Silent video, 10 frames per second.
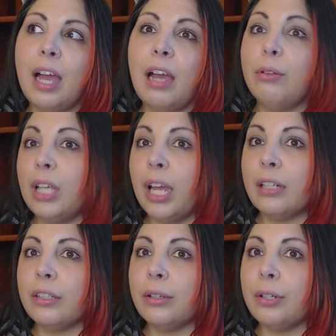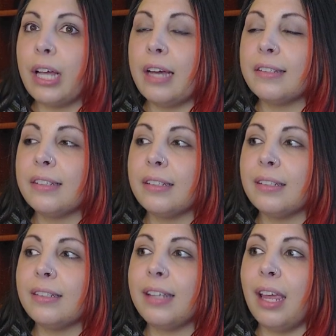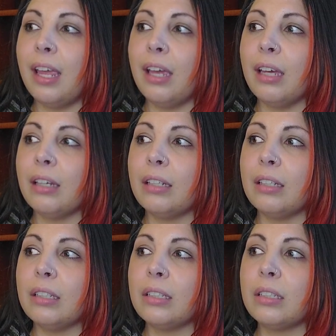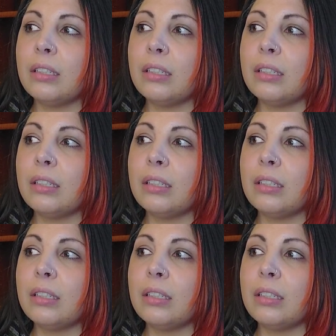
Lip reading: I only had 2 classes, and